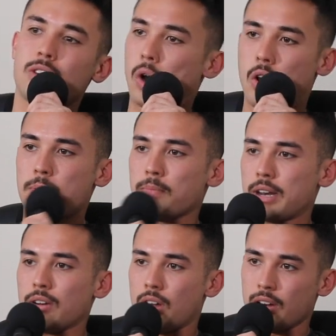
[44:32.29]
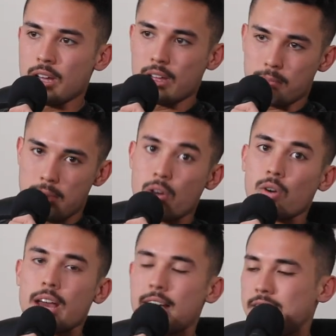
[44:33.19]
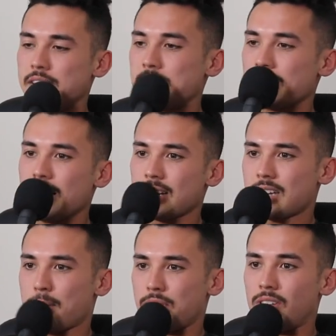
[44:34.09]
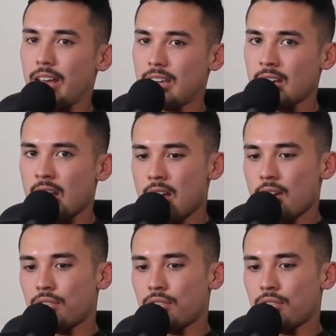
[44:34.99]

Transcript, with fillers: Good on them, but not me or Cassie's cup of tea. Yeah.